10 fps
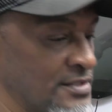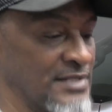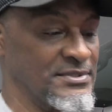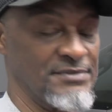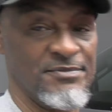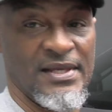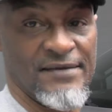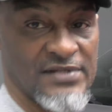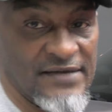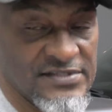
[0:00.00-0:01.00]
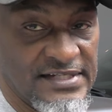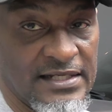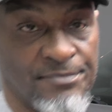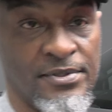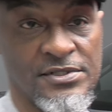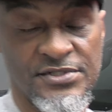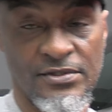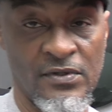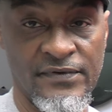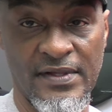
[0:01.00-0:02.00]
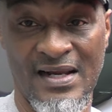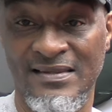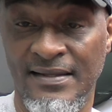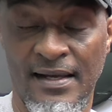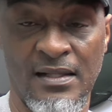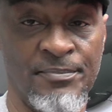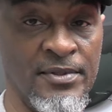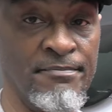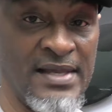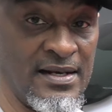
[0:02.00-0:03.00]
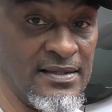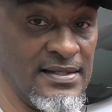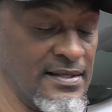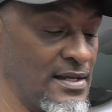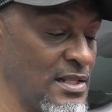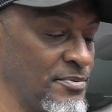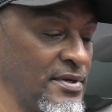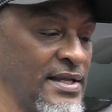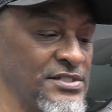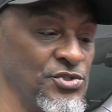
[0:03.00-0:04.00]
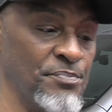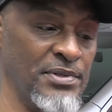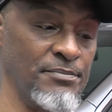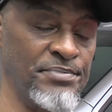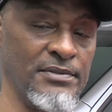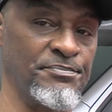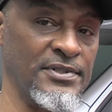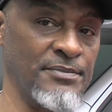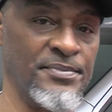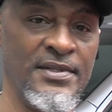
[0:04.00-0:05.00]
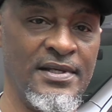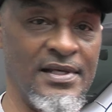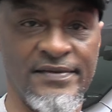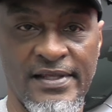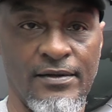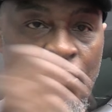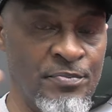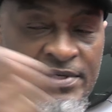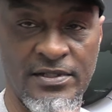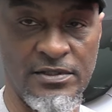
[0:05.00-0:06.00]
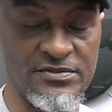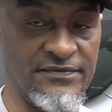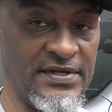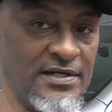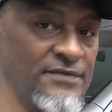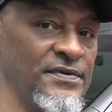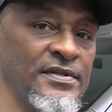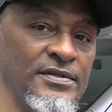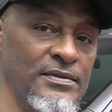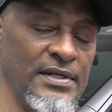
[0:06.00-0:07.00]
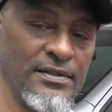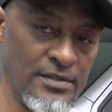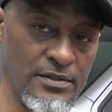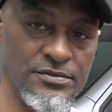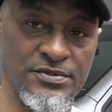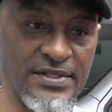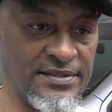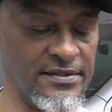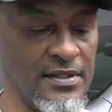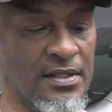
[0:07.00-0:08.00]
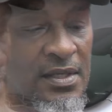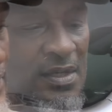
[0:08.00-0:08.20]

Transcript: Sometimes you may have to have a second person over there at the caliper manning that caliper as you pump, pump, pump, and they open and close the valve, and then you let, you know, do that thing.